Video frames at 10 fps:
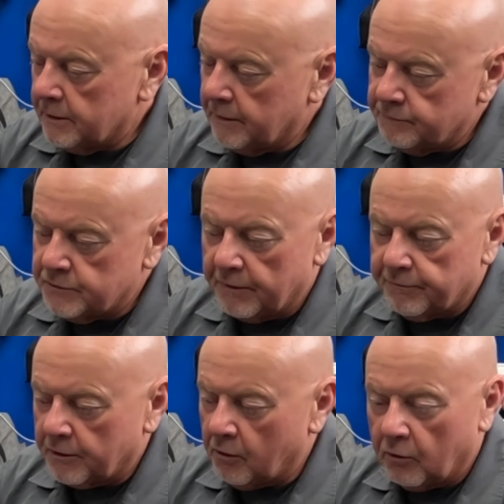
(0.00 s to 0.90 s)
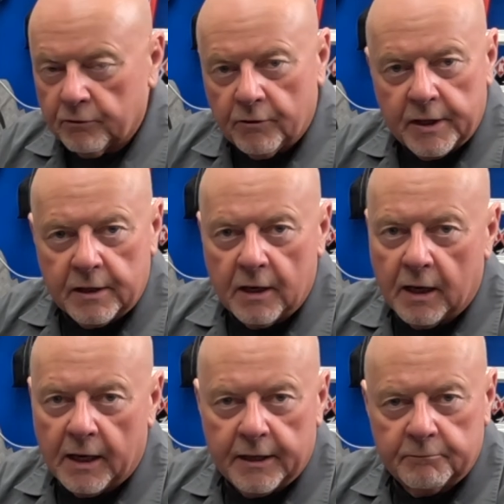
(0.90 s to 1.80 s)
give Jeff a call, great
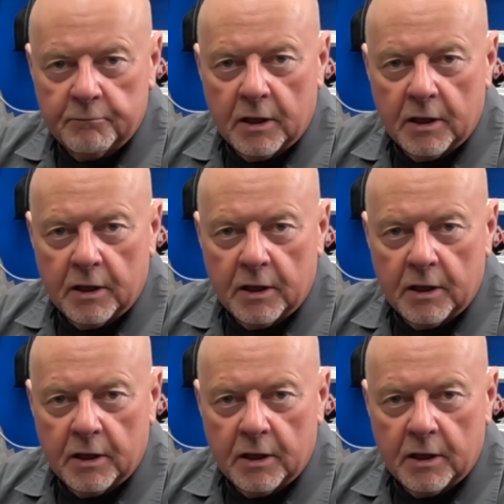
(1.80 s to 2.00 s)
guy.